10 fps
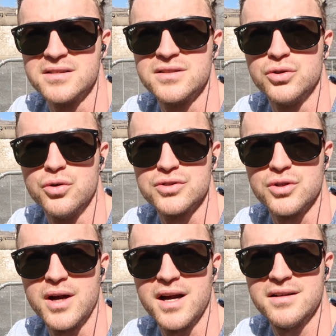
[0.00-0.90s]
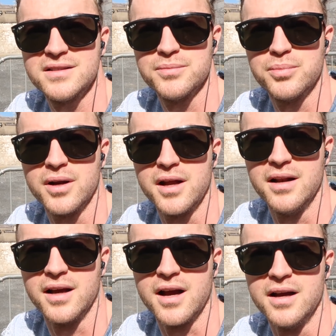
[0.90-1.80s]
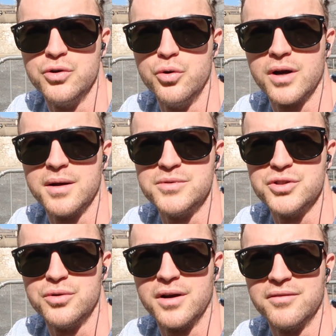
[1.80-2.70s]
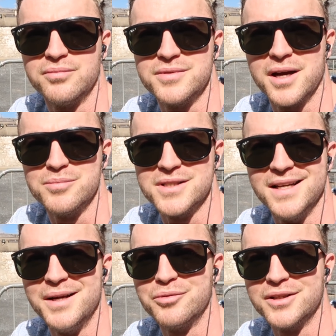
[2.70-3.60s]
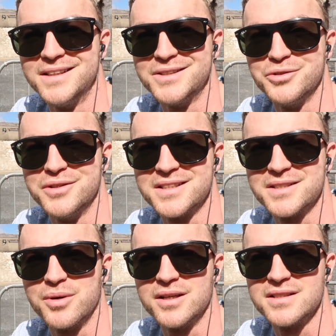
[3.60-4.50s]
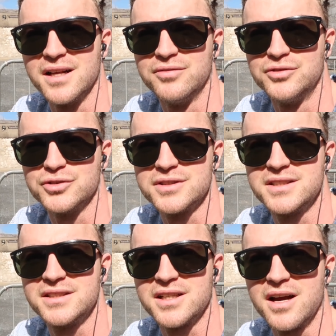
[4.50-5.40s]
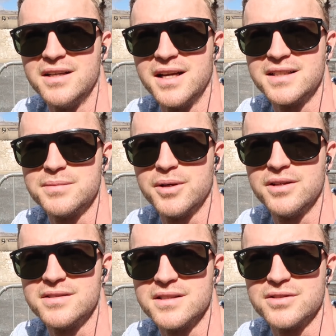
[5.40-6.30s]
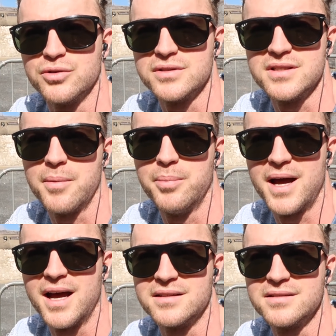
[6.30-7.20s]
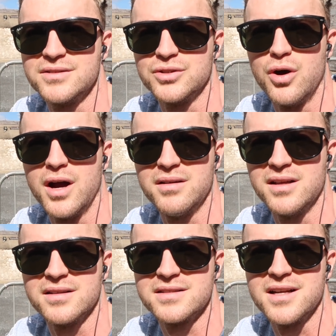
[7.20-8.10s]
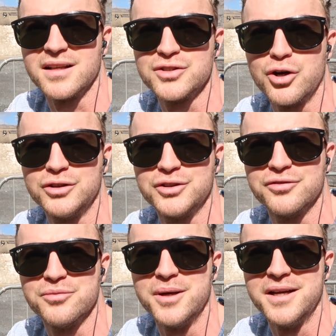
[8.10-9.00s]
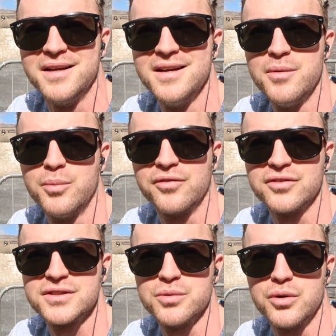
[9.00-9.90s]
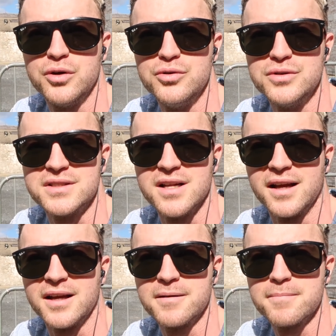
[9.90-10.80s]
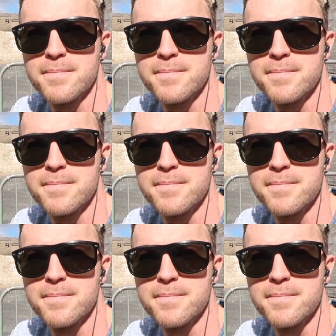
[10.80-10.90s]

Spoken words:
it so hard, but I know what I'm doing. I'm deliberately doing this to myself just to kind of experience it, so it's not bad. So it's not torture for me. But for someone who's like